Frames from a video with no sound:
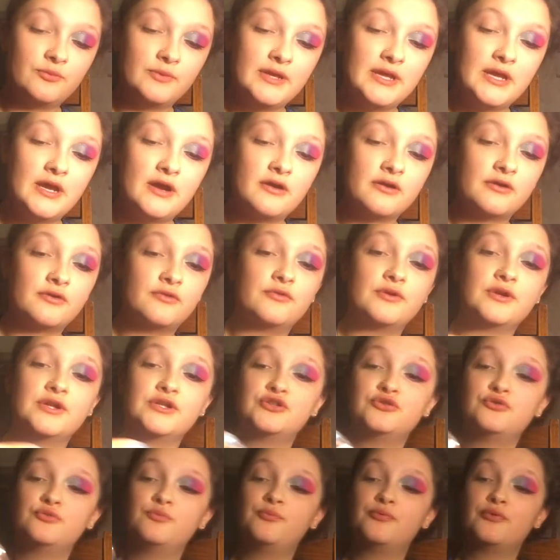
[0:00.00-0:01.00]
we are
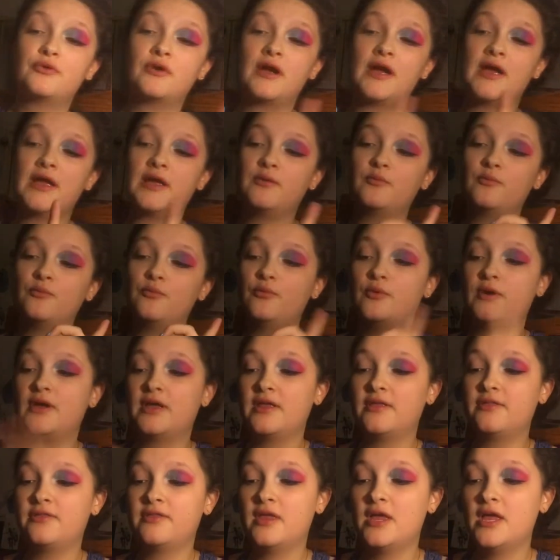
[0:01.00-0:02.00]
going to prime
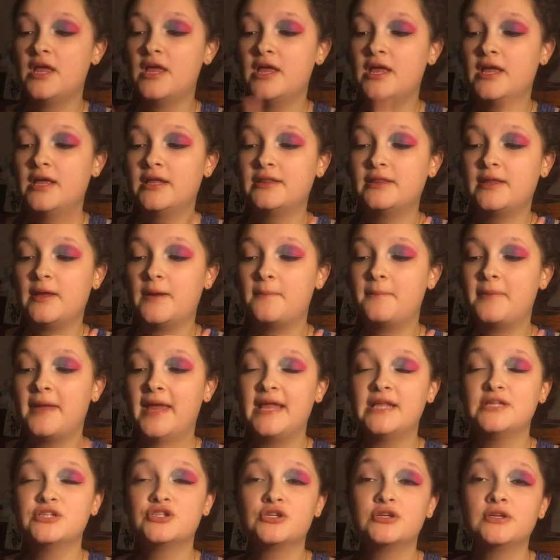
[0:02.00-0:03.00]
with the
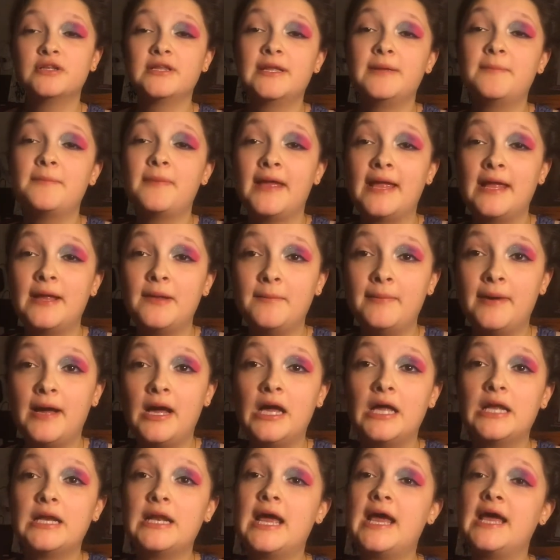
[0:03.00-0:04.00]
Painterly paint
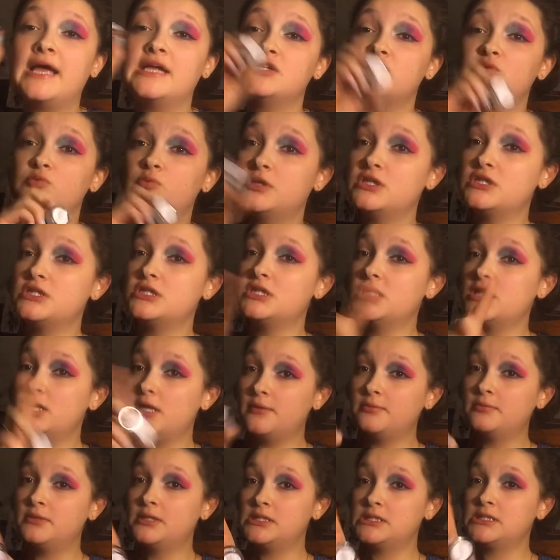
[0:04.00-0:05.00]
pod. I switched it
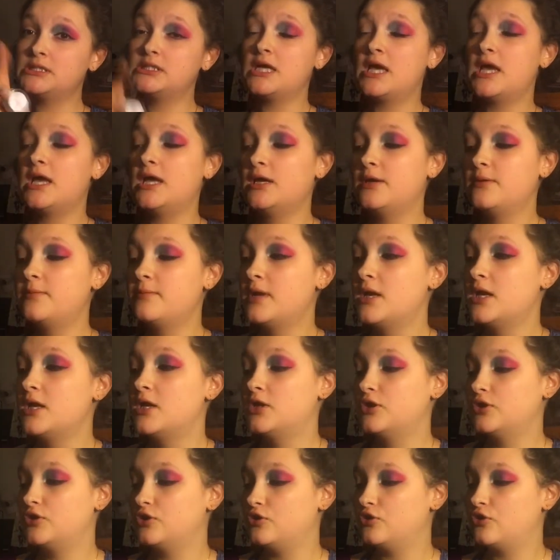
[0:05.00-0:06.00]
up this time.
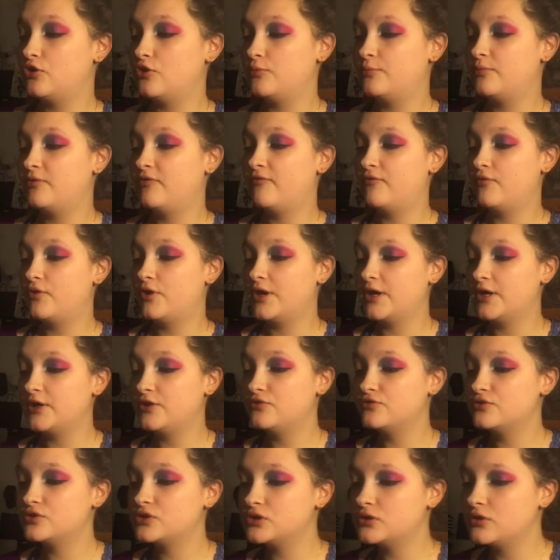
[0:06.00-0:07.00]
You know, before I
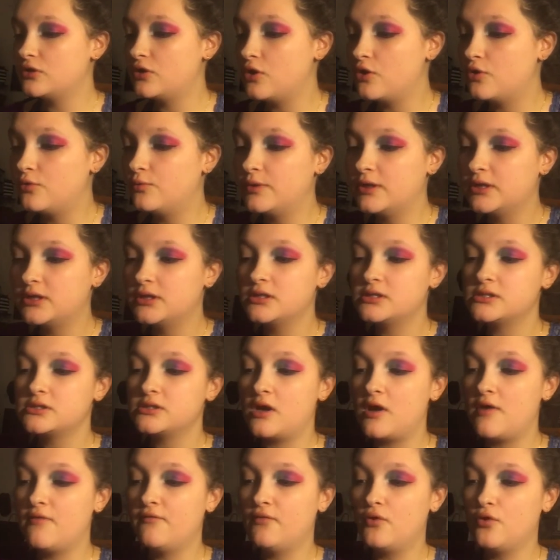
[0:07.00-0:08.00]
used to go with the
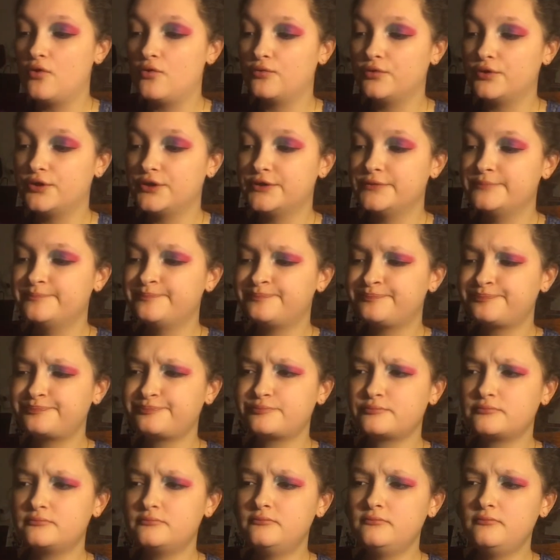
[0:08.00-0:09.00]
soft ochre,
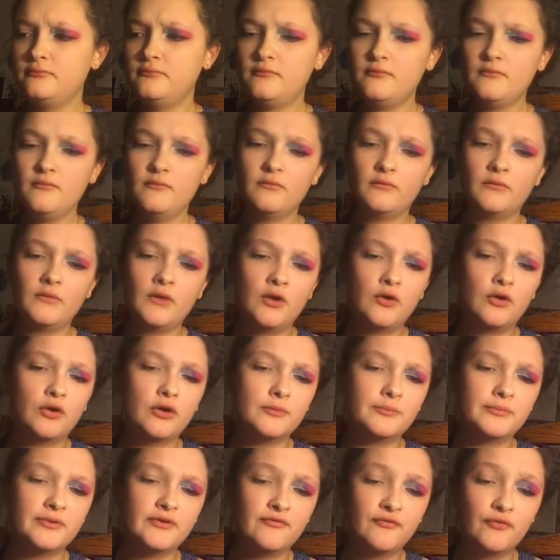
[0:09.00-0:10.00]

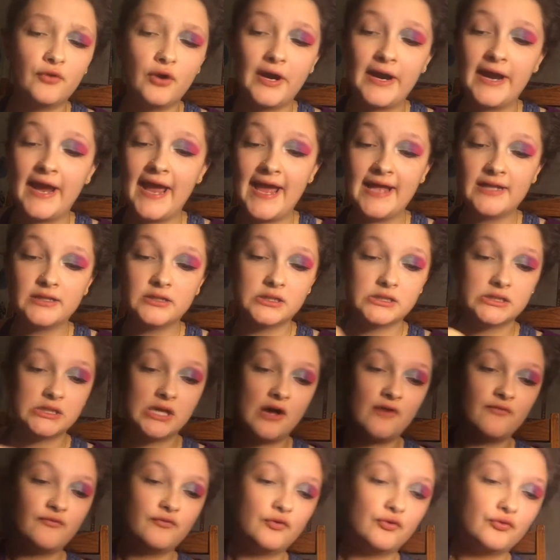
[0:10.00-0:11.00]
or before I had the
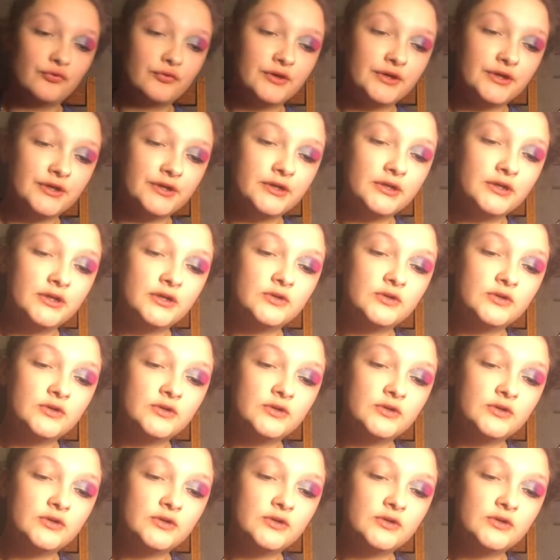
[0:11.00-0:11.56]
soft ochre.